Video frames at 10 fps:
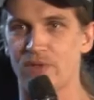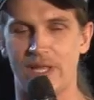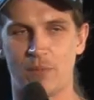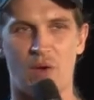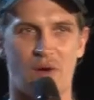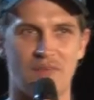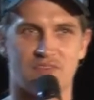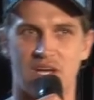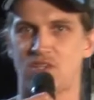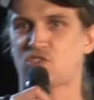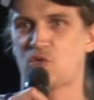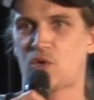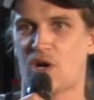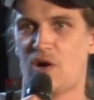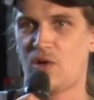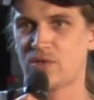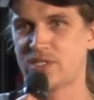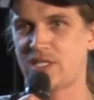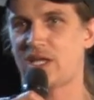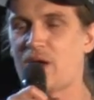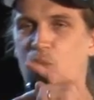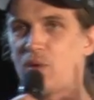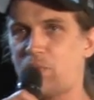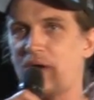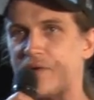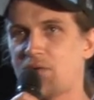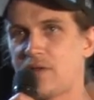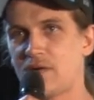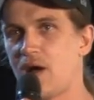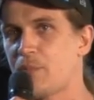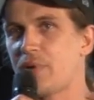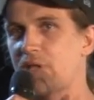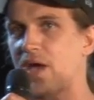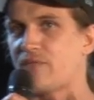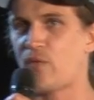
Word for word: And then my wife's like, it's too cold. And then uh, we bundle her up in like